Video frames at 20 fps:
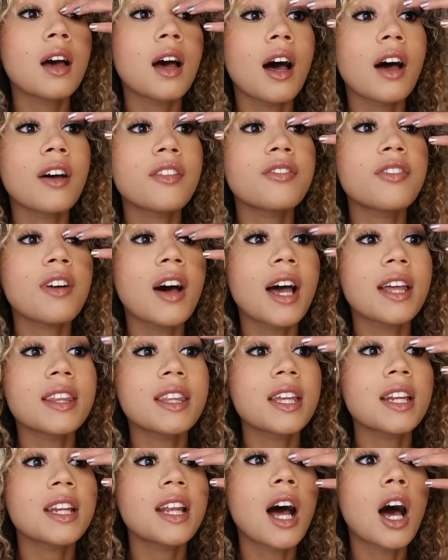I
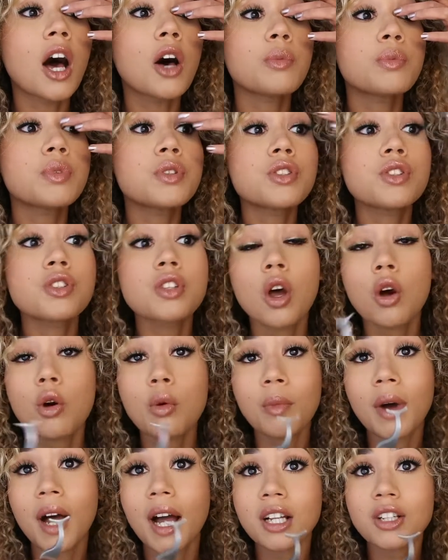find that it helps so
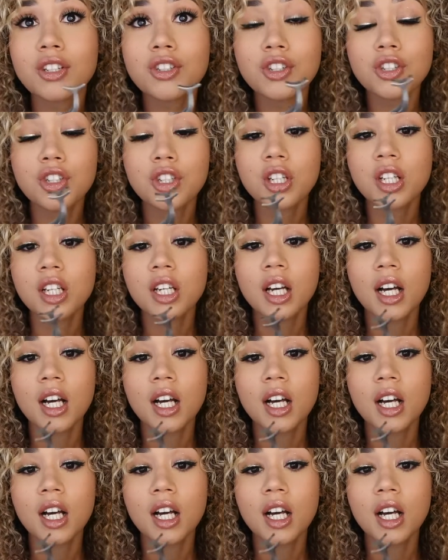much.